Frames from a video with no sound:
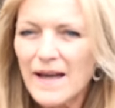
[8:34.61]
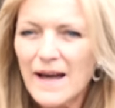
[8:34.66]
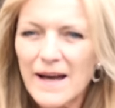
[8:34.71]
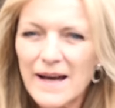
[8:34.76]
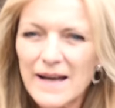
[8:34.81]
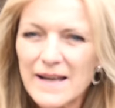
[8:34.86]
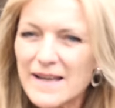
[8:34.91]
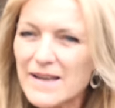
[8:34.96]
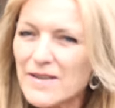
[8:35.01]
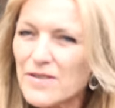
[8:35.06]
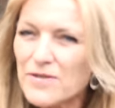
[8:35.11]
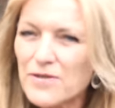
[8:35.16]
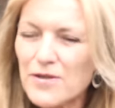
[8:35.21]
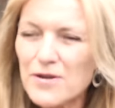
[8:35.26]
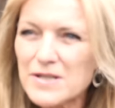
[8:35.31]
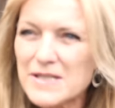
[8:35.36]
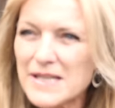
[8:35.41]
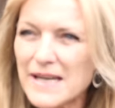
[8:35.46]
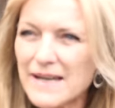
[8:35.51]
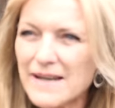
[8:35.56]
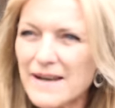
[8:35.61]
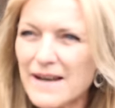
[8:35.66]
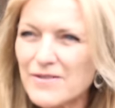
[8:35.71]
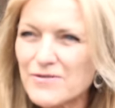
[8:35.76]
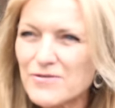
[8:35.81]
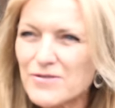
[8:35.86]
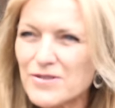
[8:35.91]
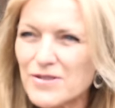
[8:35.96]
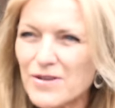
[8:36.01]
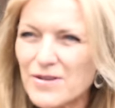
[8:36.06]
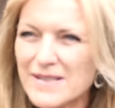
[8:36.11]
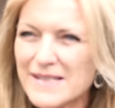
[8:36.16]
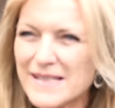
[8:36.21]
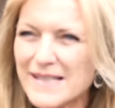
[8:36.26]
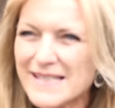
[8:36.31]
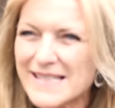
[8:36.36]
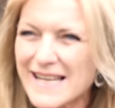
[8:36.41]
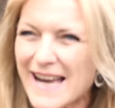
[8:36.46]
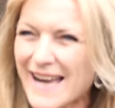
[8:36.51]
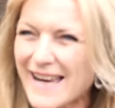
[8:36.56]
Uh, $1,300
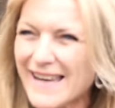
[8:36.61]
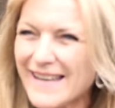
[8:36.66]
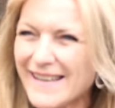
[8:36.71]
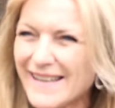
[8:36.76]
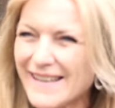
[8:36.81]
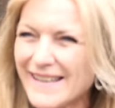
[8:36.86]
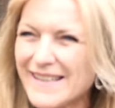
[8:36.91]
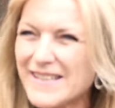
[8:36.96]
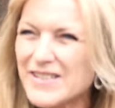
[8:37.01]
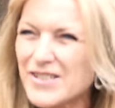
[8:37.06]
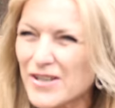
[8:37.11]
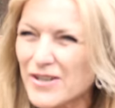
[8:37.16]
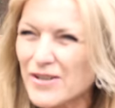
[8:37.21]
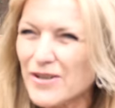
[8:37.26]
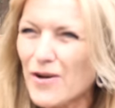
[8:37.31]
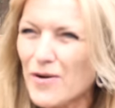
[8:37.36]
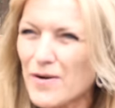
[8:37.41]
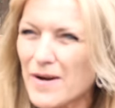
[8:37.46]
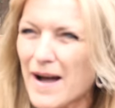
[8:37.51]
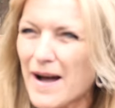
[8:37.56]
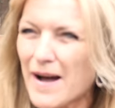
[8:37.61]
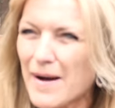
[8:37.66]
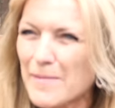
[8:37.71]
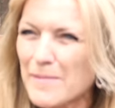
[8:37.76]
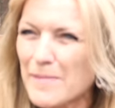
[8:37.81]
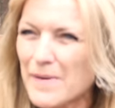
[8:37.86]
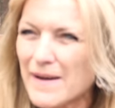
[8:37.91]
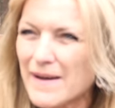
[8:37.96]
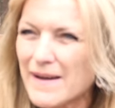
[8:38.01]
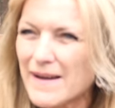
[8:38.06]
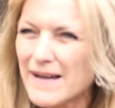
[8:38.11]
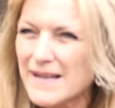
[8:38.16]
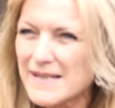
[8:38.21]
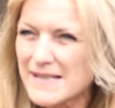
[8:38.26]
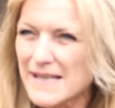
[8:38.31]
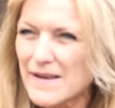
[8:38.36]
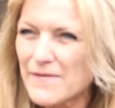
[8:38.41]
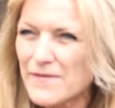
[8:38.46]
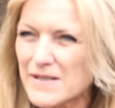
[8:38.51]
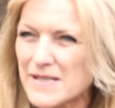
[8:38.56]
a day nearly to lock up a
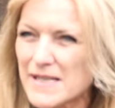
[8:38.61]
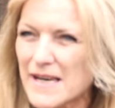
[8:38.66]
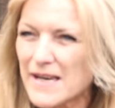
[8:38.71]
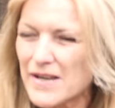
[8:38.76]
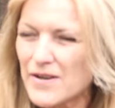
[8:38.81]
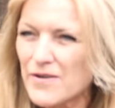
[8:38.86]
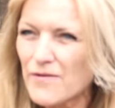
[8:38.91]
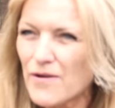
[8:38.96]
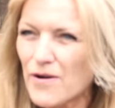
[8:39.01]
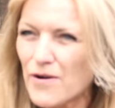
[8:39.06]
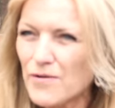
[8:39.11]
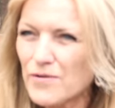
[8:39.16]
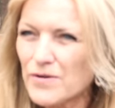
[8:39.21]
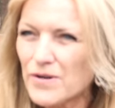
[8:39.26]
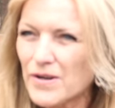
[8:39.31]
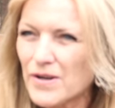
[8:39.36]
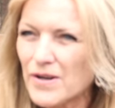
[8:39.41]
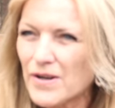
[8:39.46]
17 year old